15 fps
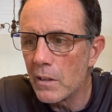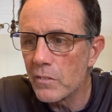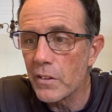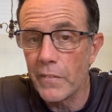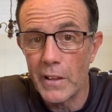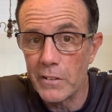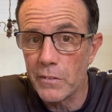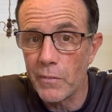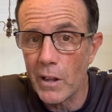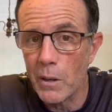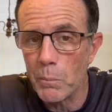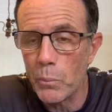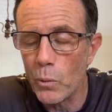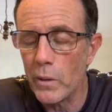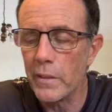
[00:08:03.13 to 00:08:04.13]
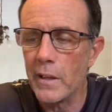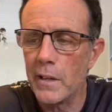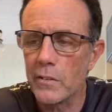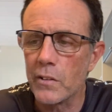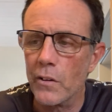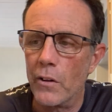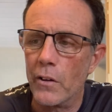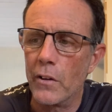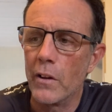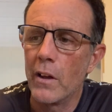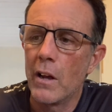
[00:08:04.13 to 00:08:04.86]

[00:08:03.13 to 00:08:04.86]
that's a valid point there too.